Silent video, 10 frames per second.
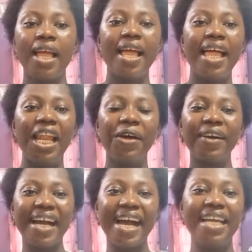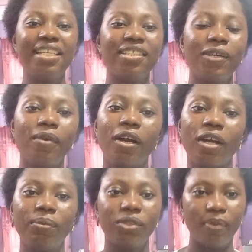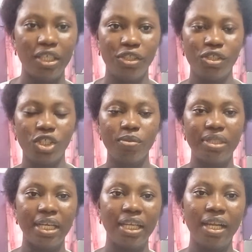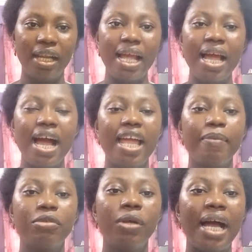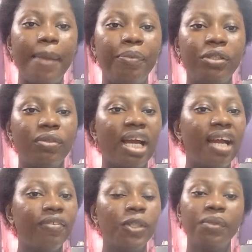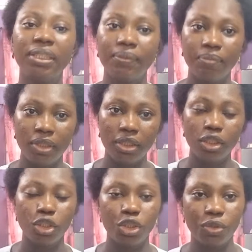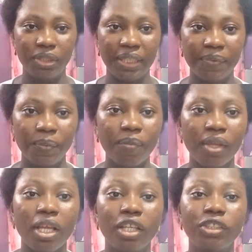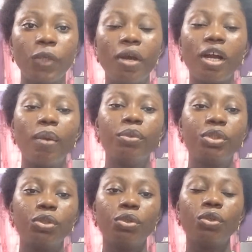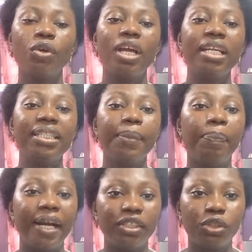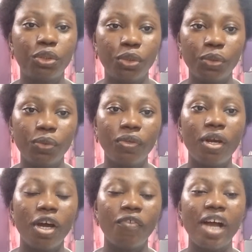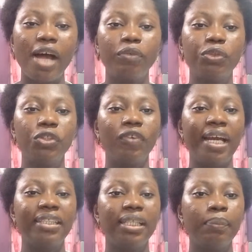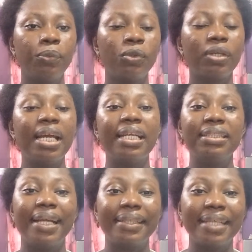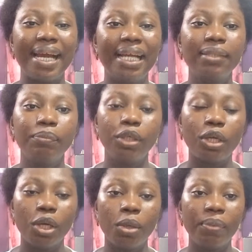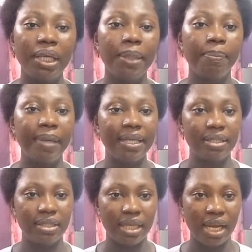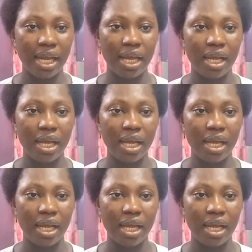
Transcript: Hello guys, and welcome to my YouTube channel. I am so happy to have you with me today. So welcome to the part 2 of how to write a book that can become a bestseller.